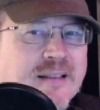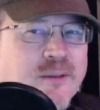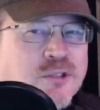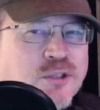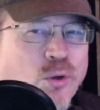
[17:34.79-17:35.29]

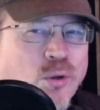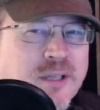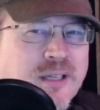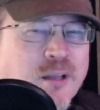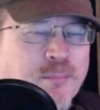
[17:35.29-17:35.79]
There was this whole
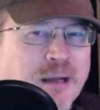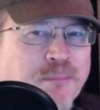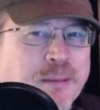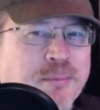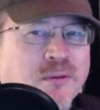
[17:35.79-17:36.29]
deal about
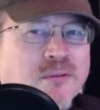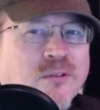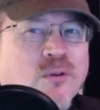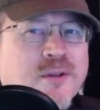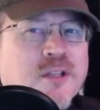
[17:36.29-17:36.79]
people
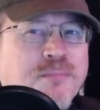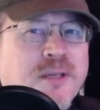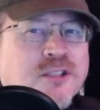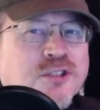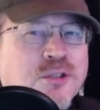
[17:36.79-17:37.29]
going to the
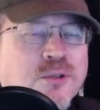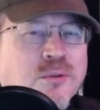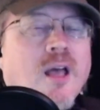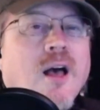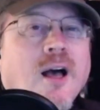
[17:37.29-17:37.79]
beach,
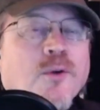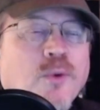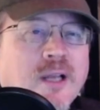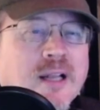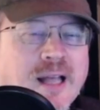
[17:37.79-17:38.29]
too. I
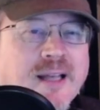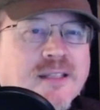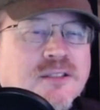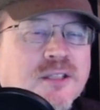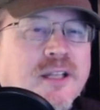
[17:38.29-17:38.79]

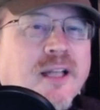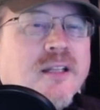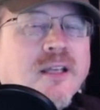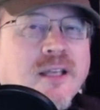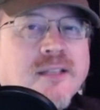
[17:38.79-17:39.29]
realize that
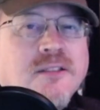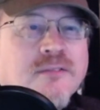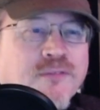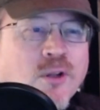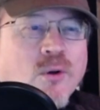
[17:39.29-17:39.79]
kids
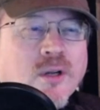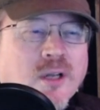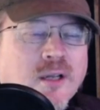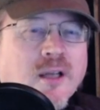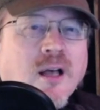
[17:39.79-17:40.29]
in
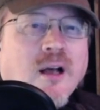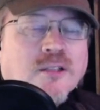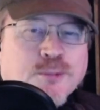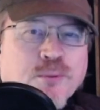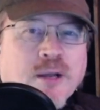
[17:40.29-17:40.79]
Florida
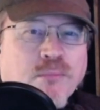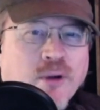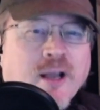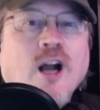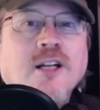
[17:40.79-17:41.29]
on spring
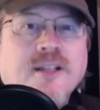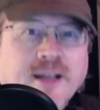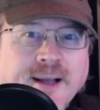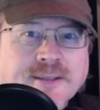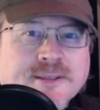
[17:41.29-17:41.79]
break are
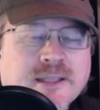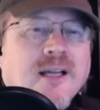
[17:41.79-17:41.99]
nuts